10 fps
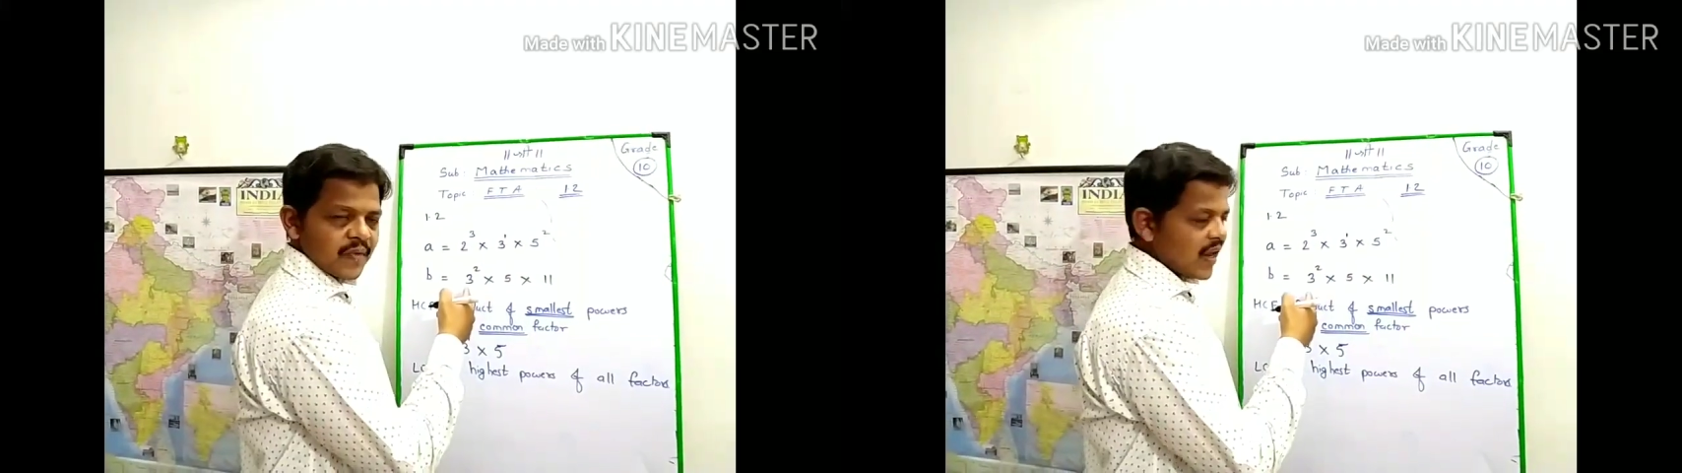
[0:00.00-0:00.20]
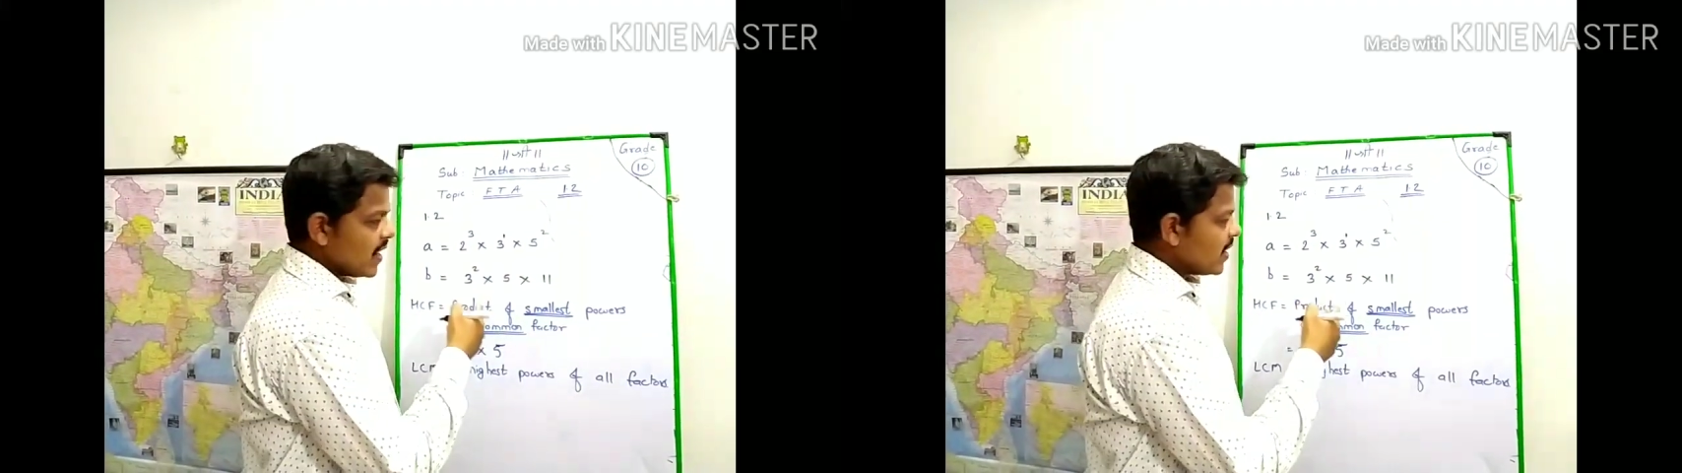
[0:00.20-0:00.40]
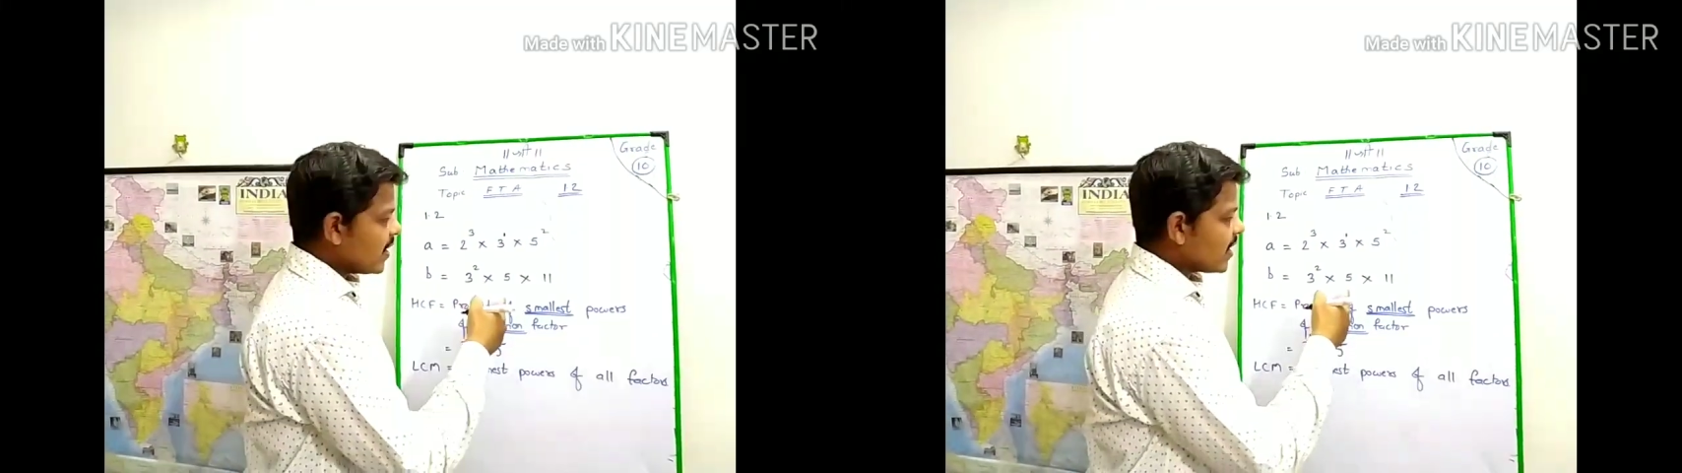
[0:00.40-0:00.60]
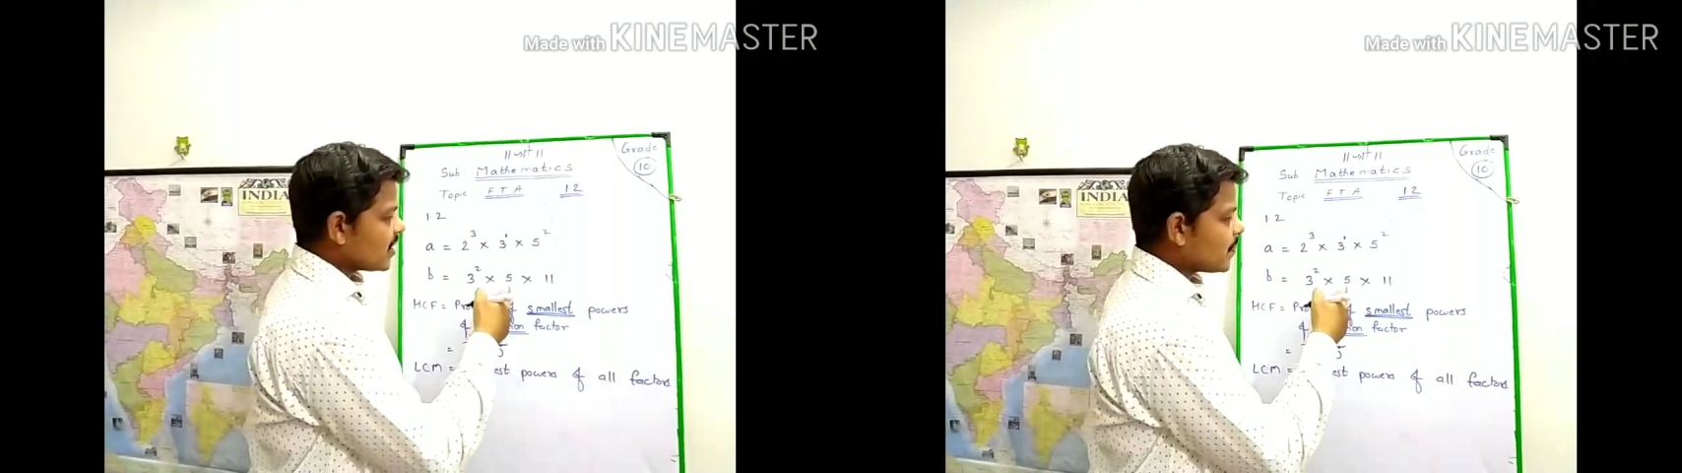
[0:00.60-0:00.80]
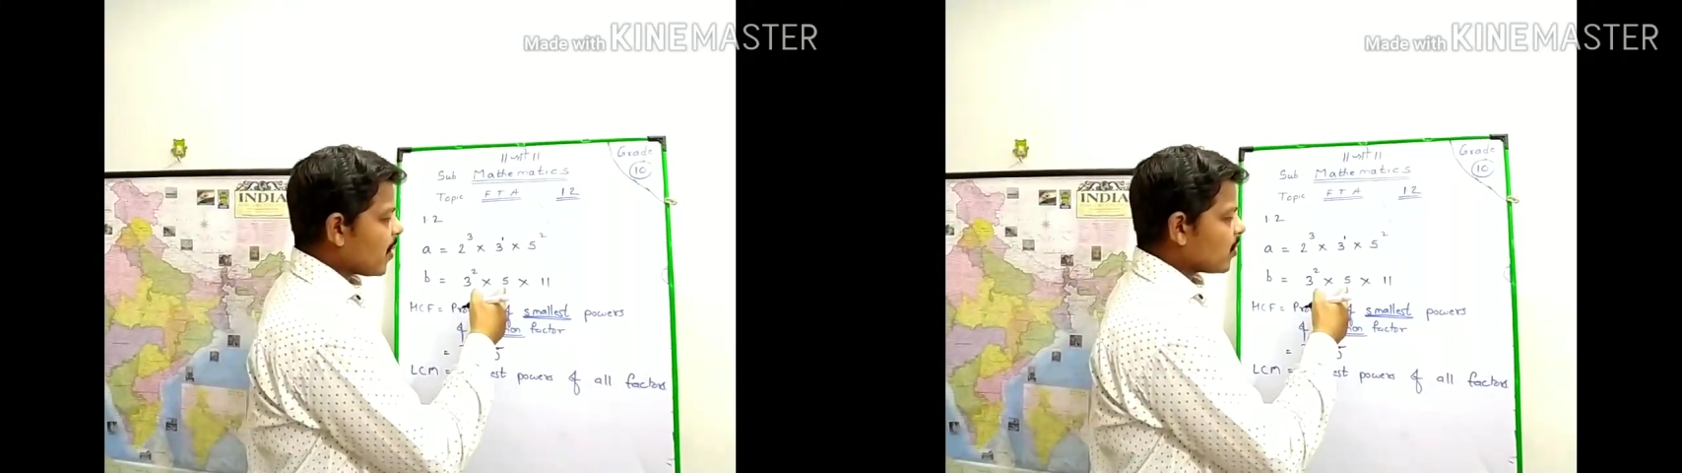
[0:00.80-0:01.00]
Here the
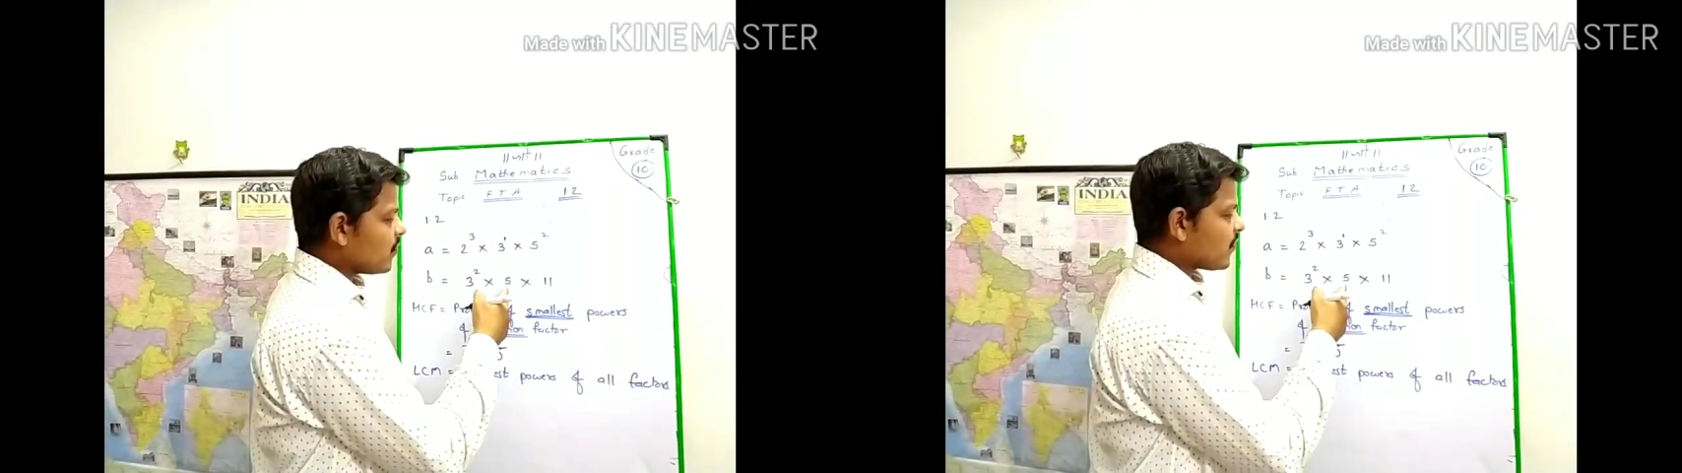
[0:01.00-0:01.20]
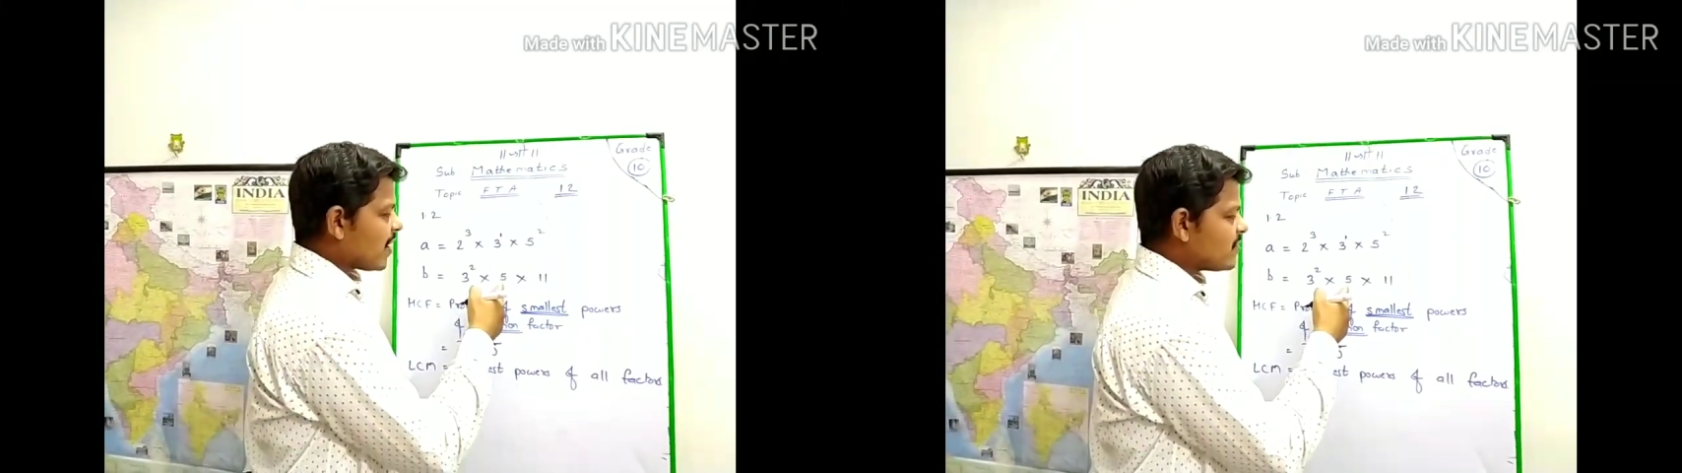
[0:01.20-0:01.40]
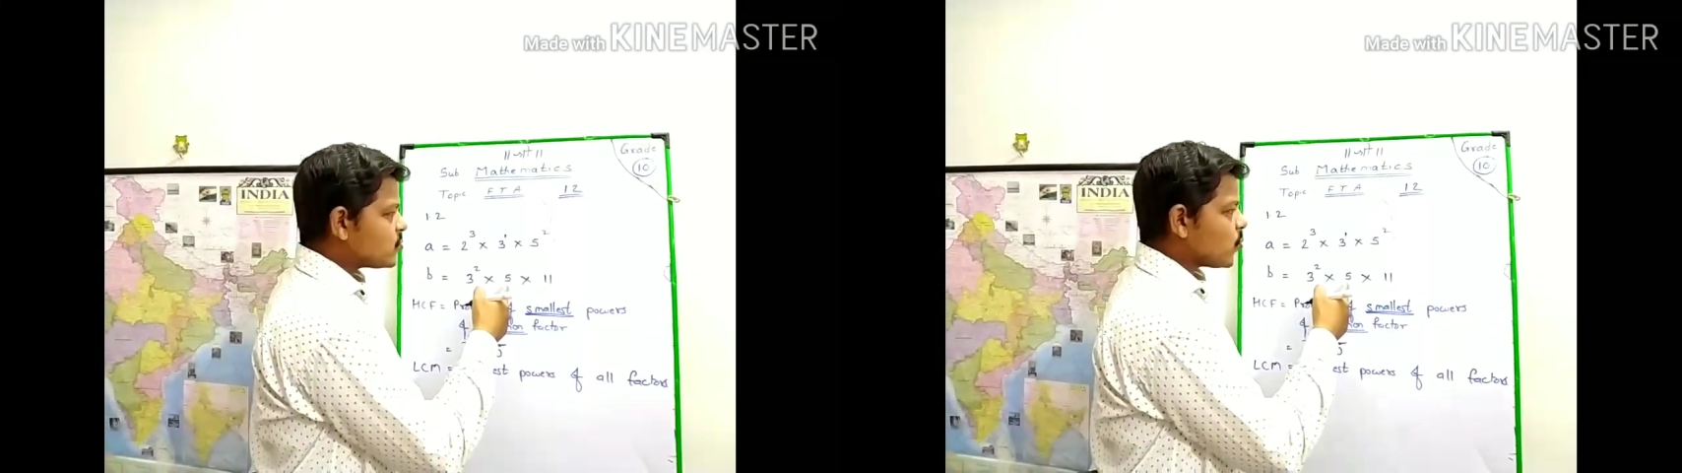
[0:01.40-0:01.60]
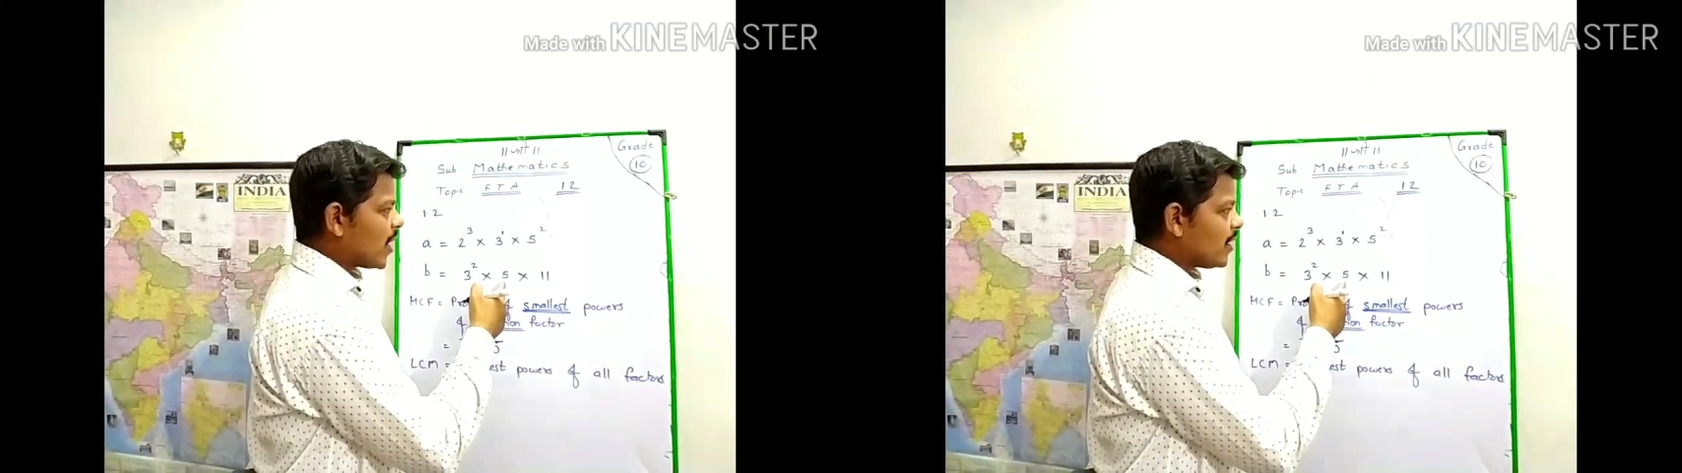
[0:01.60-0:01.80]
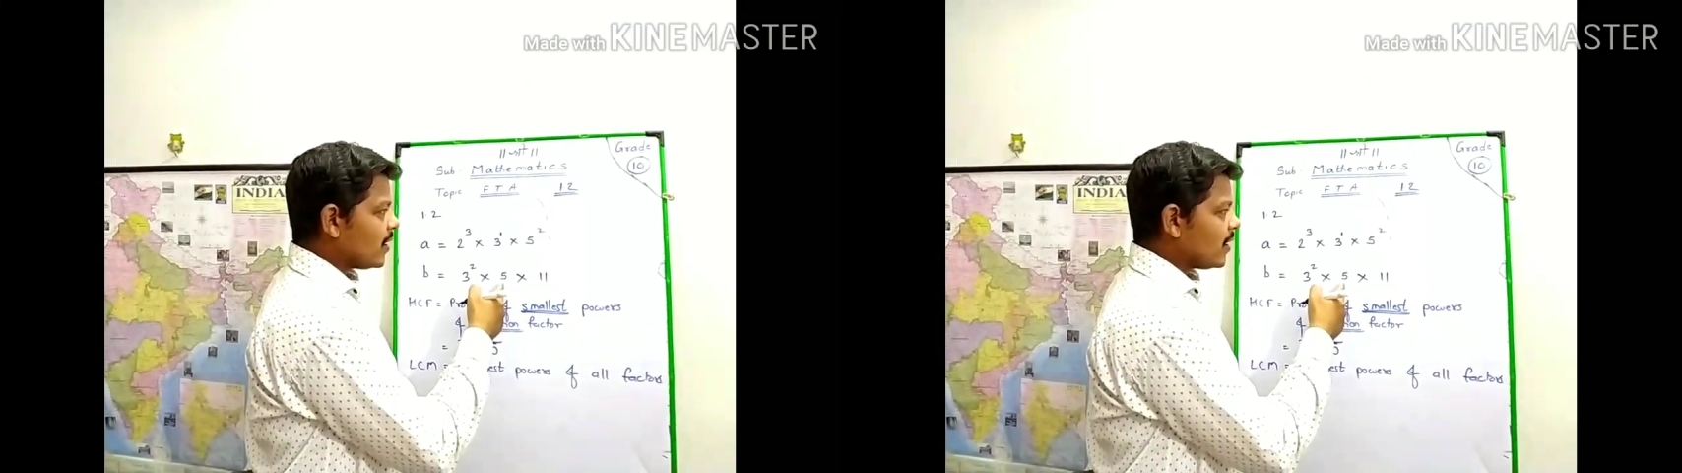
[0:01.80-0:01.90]
power of 5 is 1.